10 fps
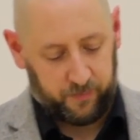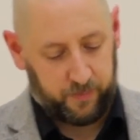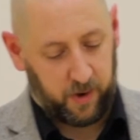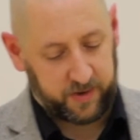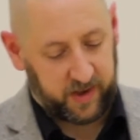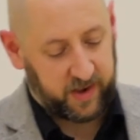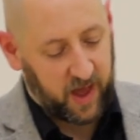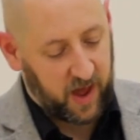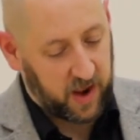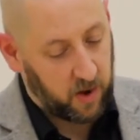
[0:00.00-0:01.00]
But in
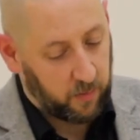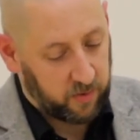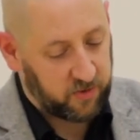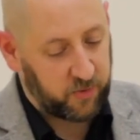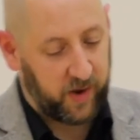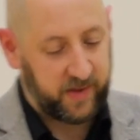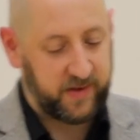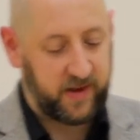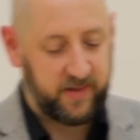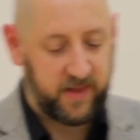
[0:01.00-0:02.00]
Numbers
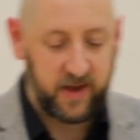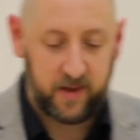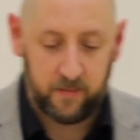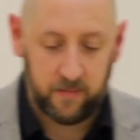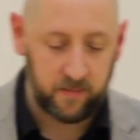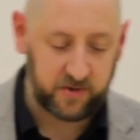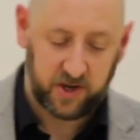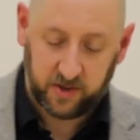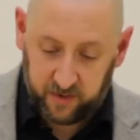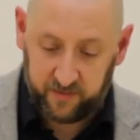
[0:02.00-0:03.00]
20, the
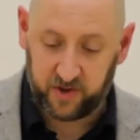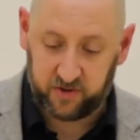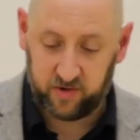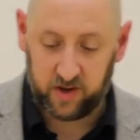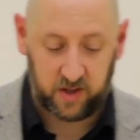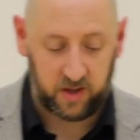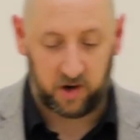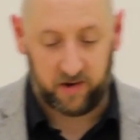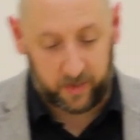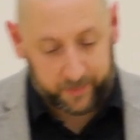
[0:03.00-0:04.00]
children of Israel
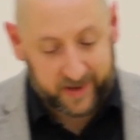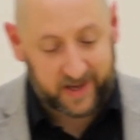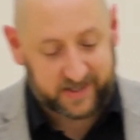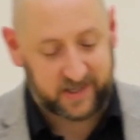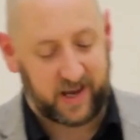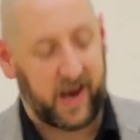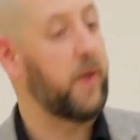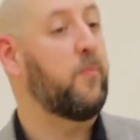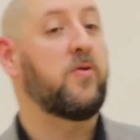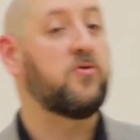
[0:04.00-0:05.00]
are at a place
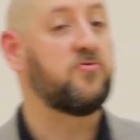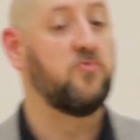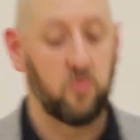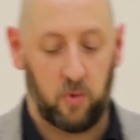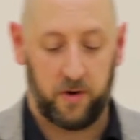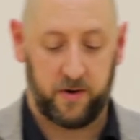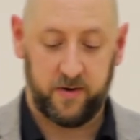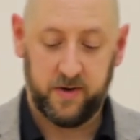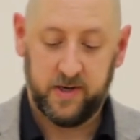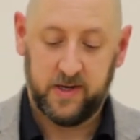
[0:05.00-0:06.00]
again where there's no
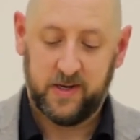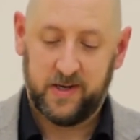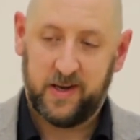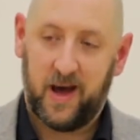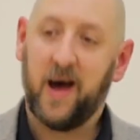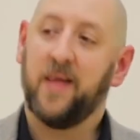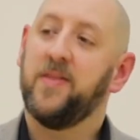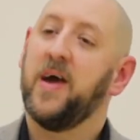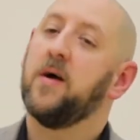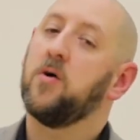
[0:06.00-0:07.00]
water,
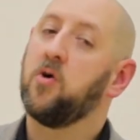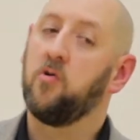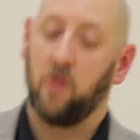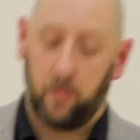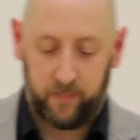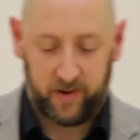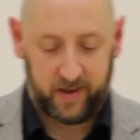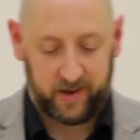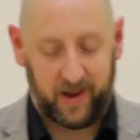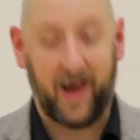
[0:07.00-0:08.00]
and they are
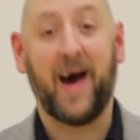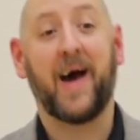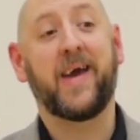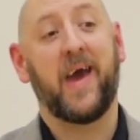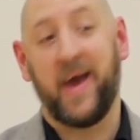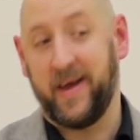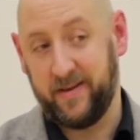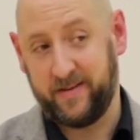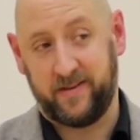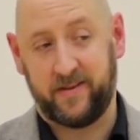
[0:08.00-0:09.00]
grumbling
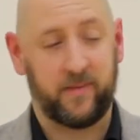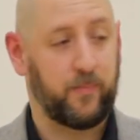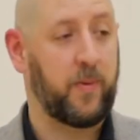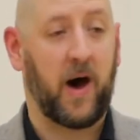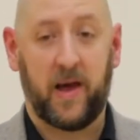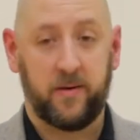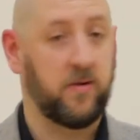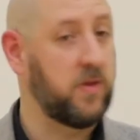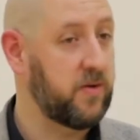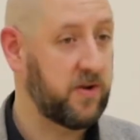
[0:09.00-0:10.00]
again. This is a
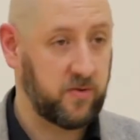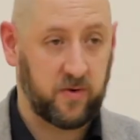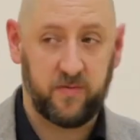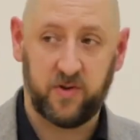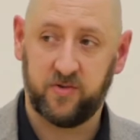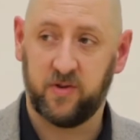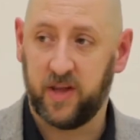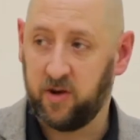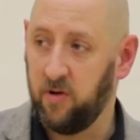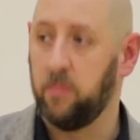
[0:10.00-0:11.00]
pattern in the children of Israel.
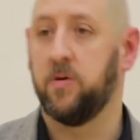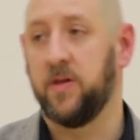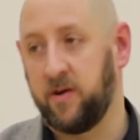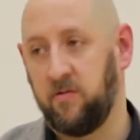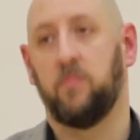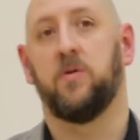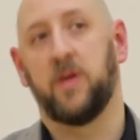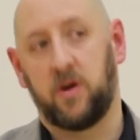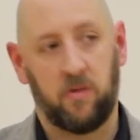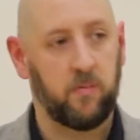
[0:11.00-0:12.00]
They grumble
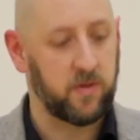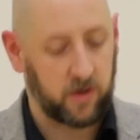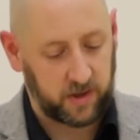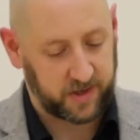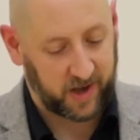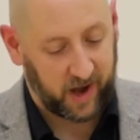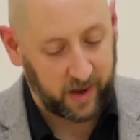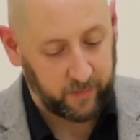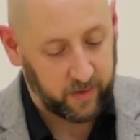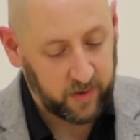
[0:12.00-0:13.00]
all the
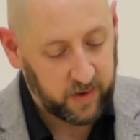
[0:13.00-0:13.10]
time.